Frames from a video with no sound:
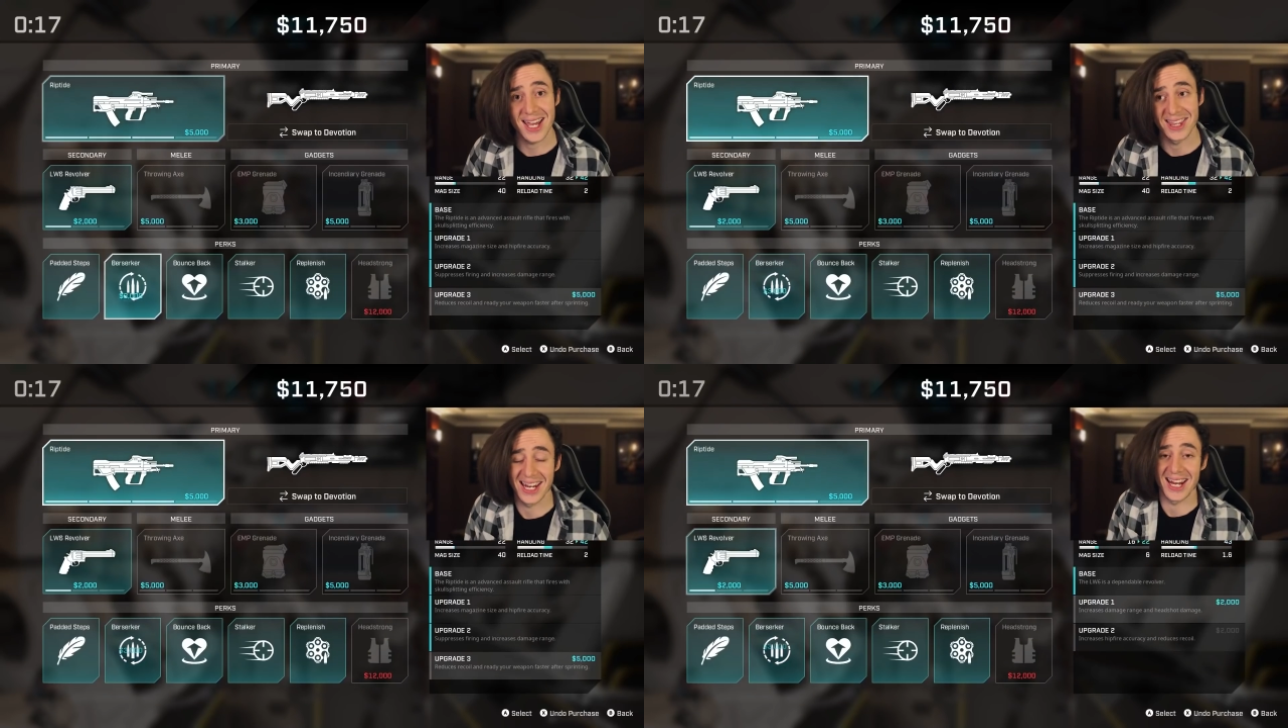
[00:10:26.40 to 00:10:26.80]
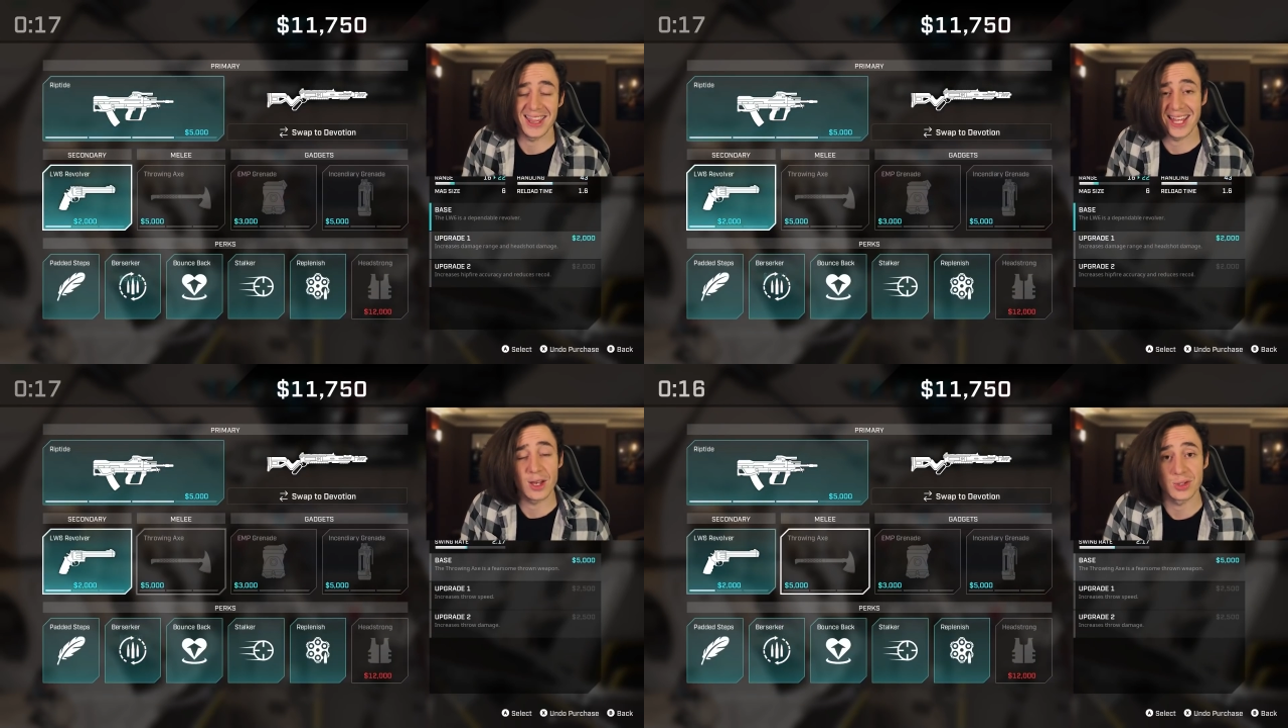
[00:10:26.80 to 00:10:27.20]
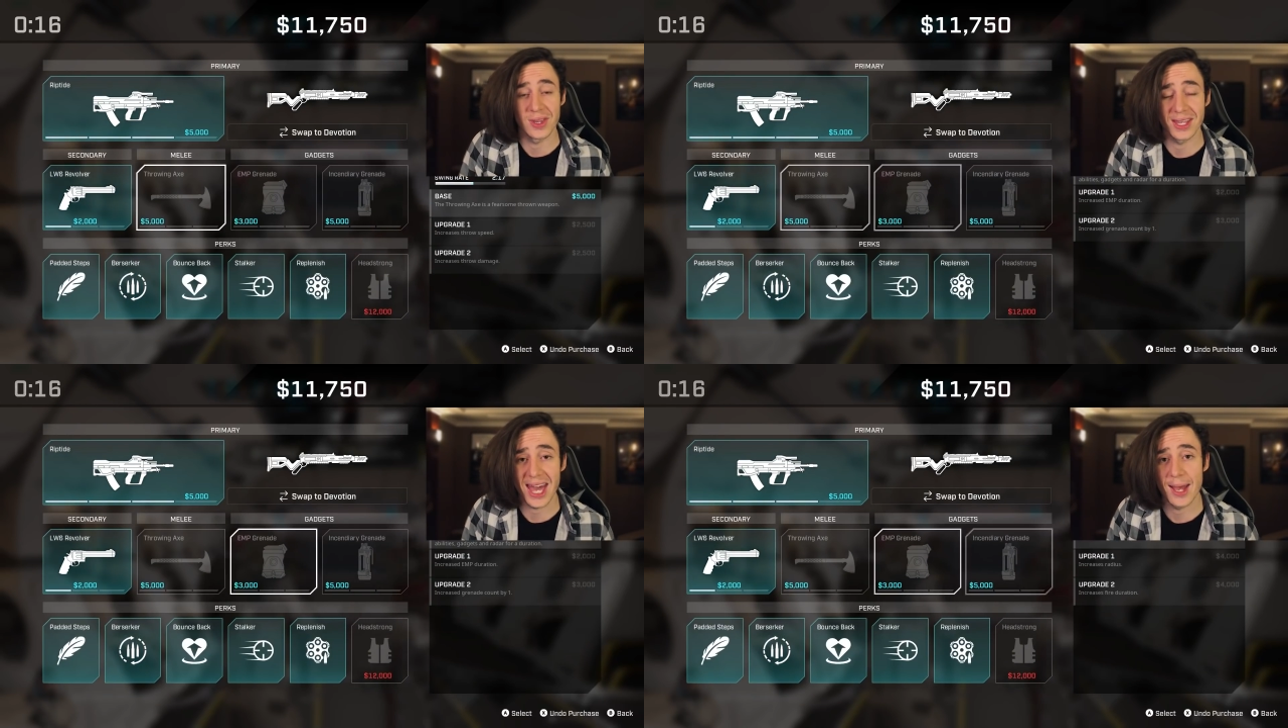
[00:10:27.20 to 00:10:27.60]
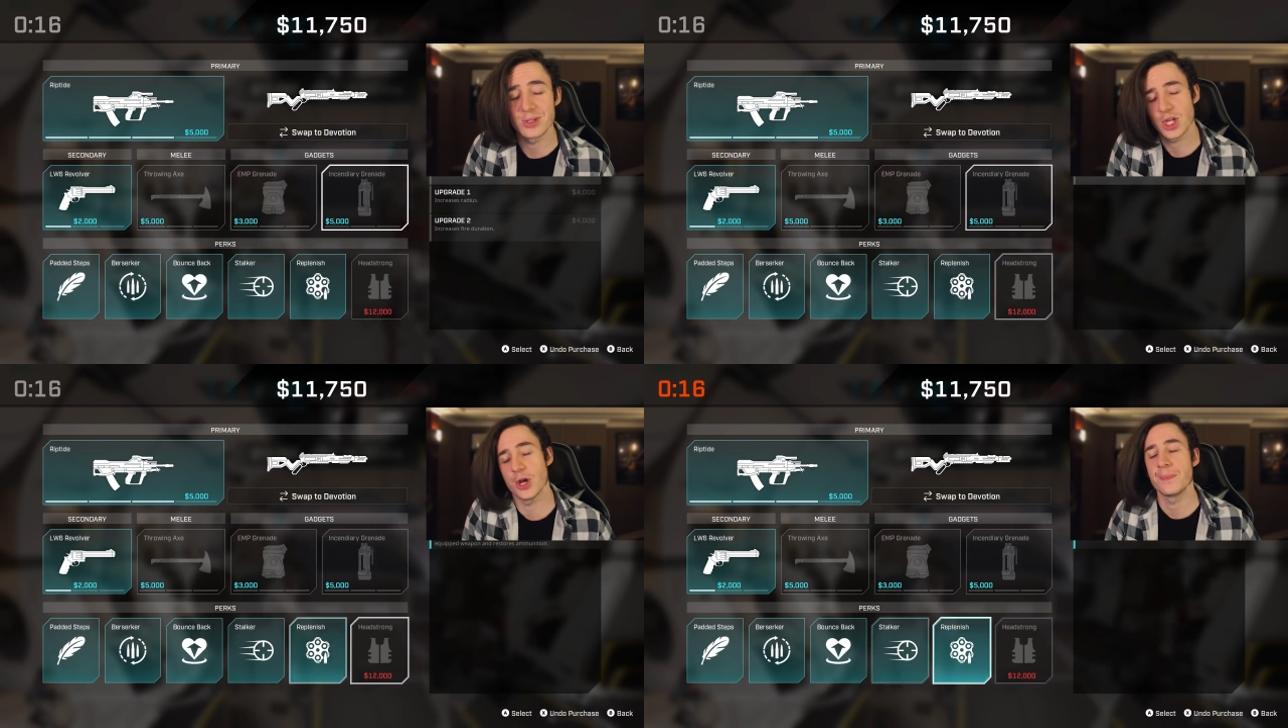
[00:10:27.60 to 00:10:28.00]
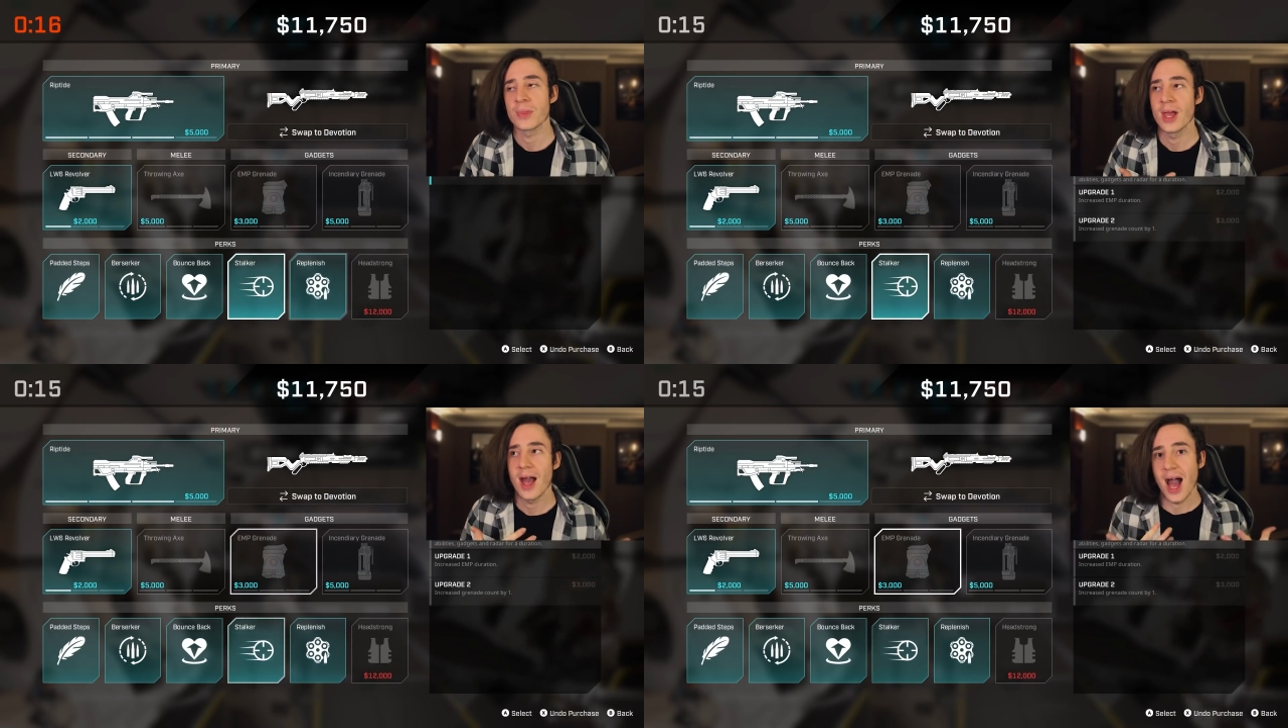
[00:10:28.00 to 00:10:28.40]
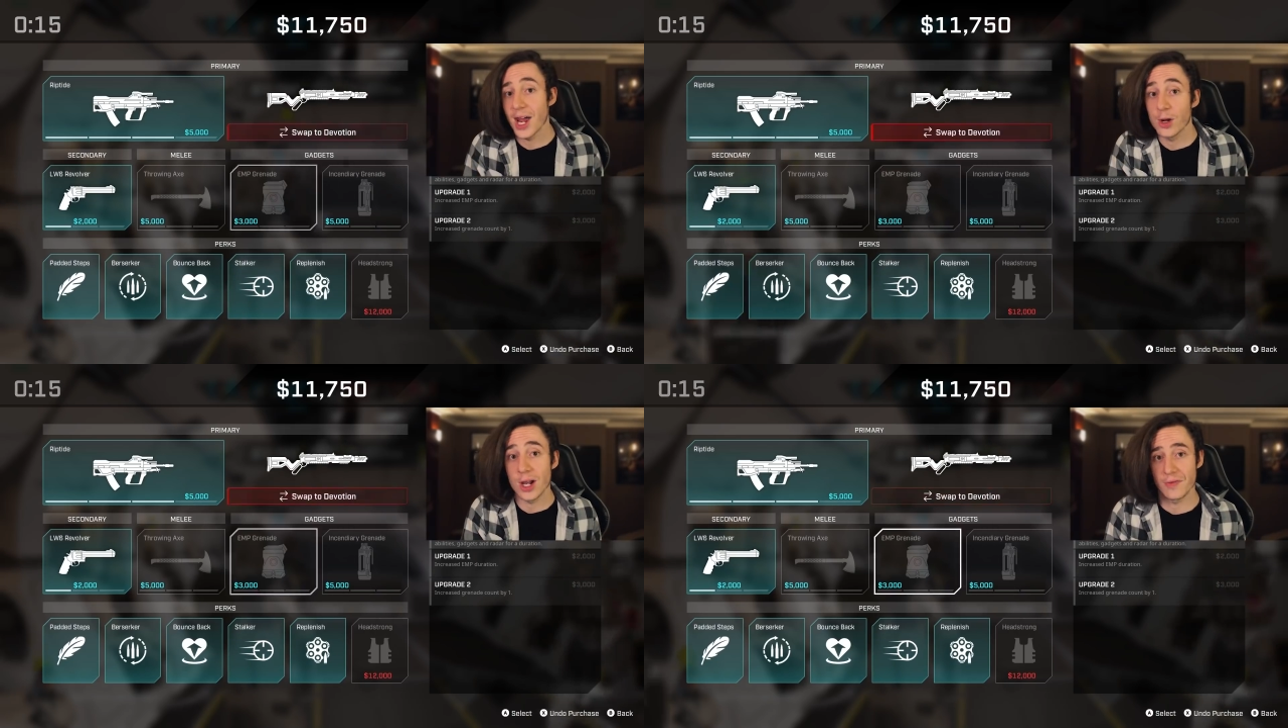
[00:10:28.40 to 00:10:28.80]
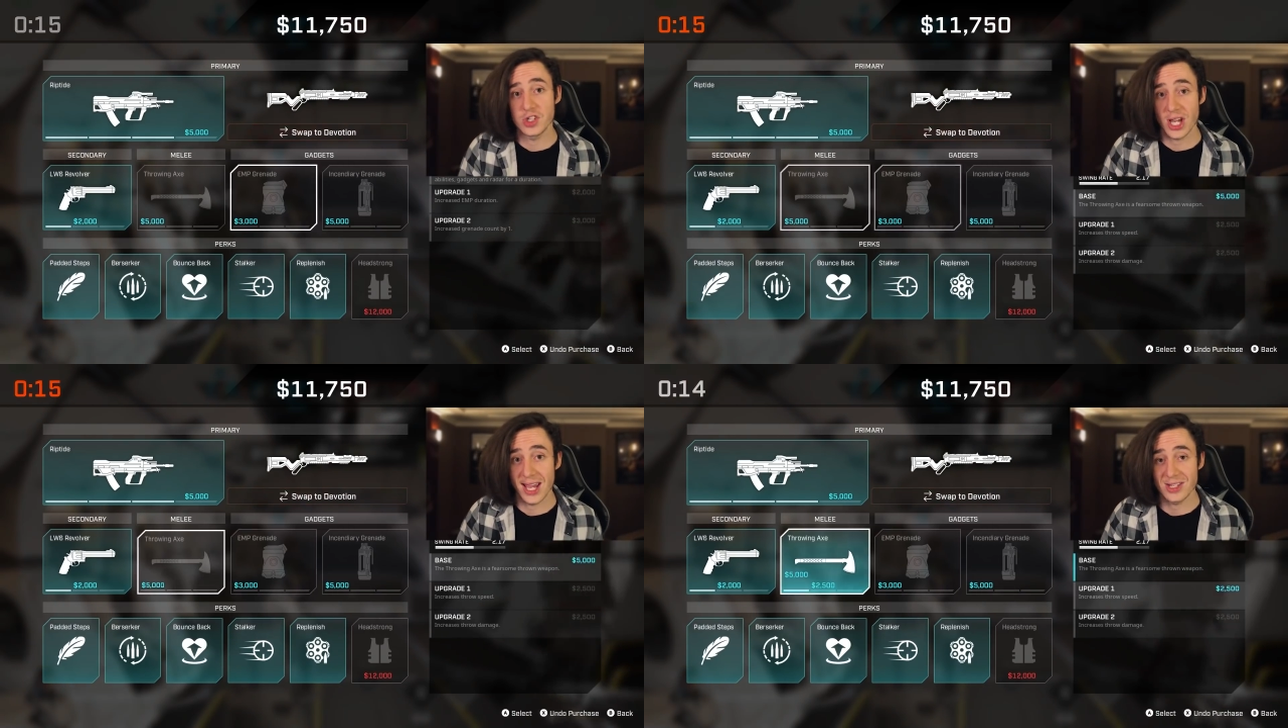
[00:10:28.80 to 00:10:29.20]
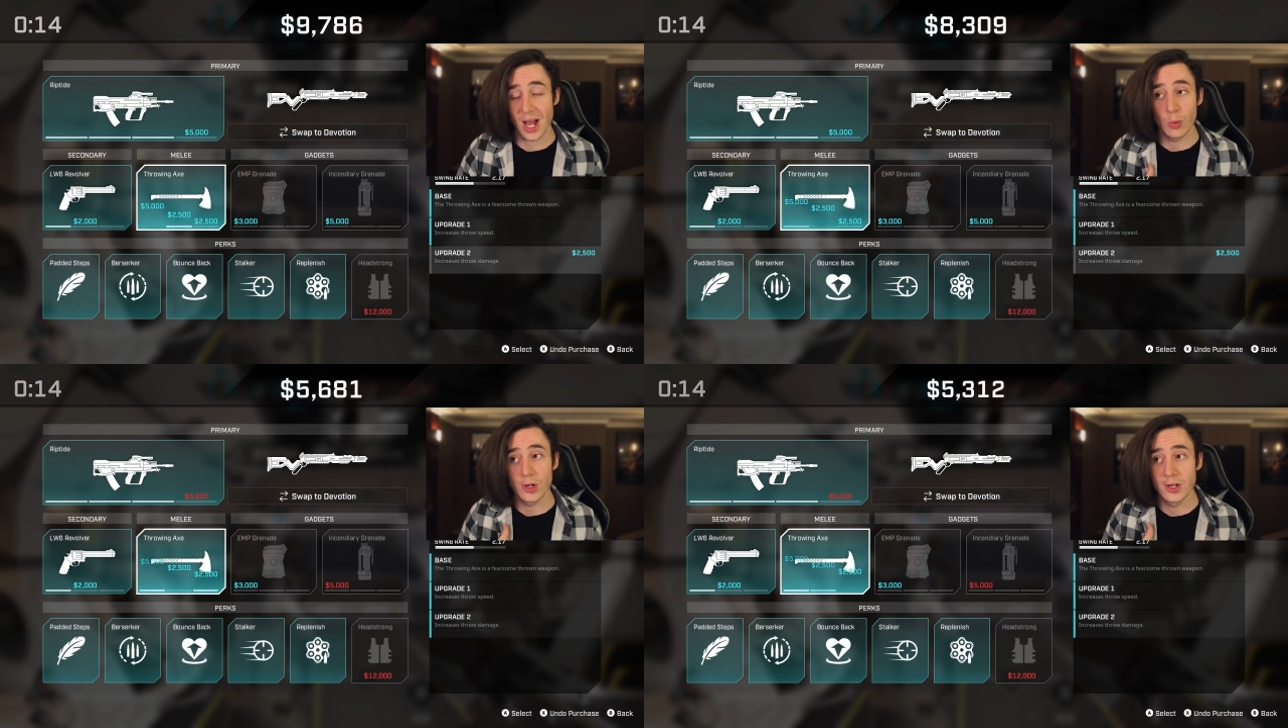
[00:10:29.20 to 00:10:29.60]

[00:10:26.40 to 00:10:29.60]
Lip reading: than anything else in the game. So I don't love the change. I would